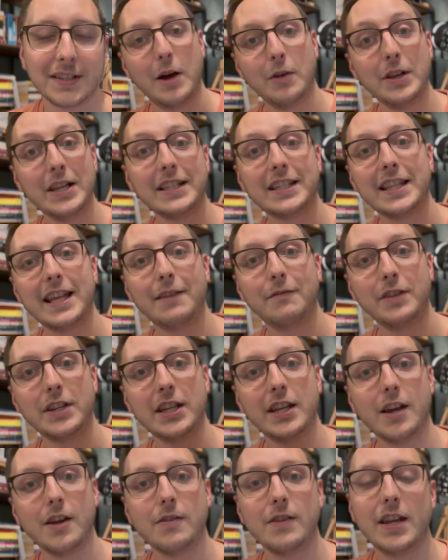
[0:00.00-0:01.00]
I'll link to that
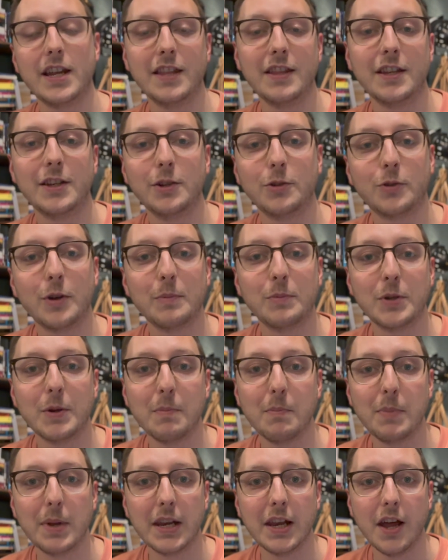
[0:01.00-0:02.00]
video in the description
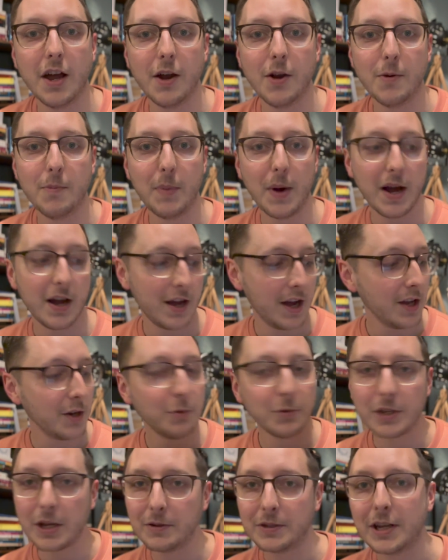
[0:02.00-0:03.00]
below, but I'll
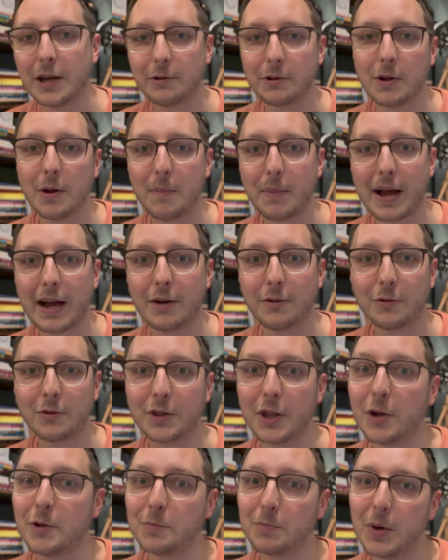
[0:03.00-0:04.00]
also tell you about
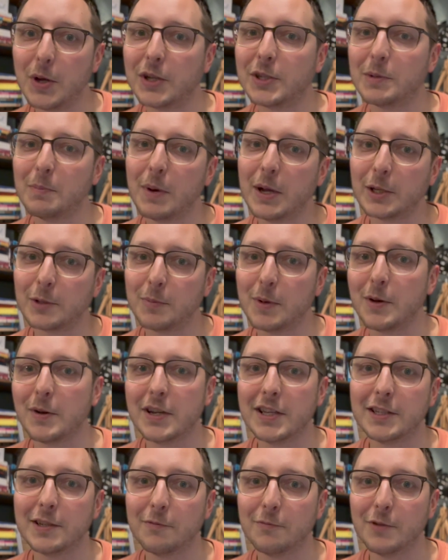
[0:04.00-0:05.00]
those books and my
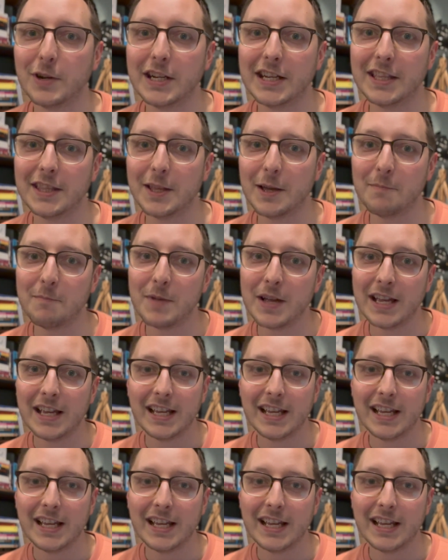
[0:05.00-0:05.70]
experience of reading them